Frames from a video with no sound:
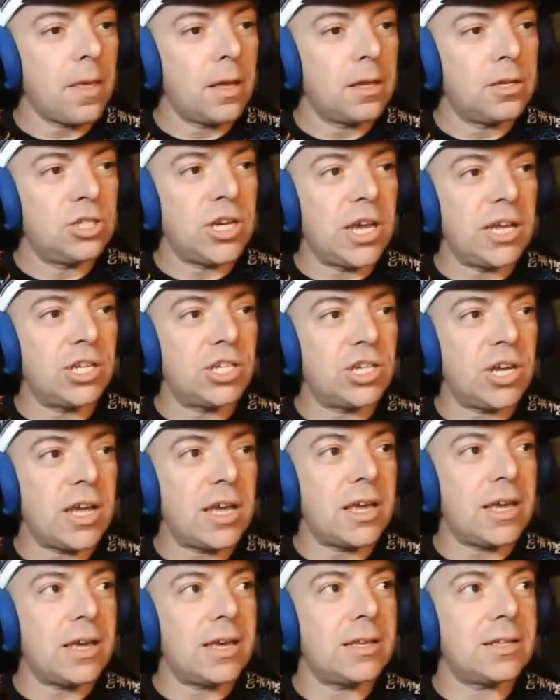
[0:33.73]

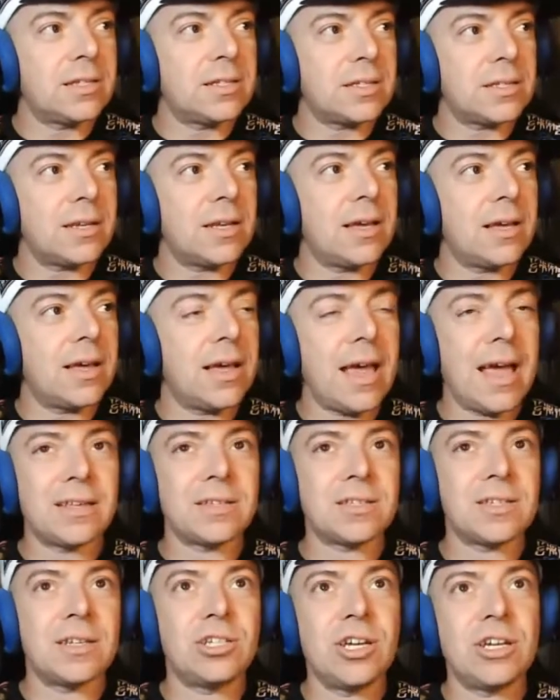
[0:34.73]
JJ
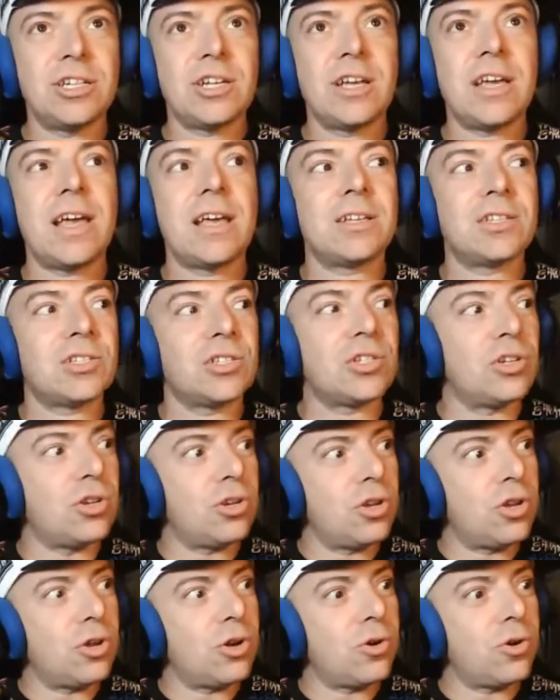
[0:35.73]
has
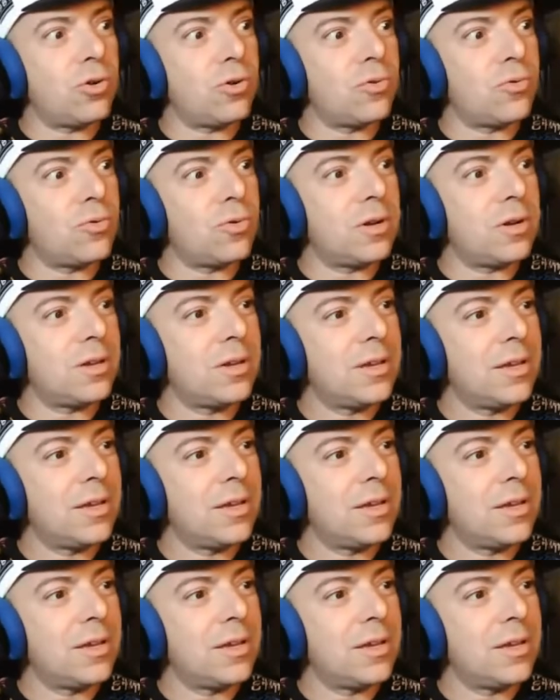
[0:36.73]
no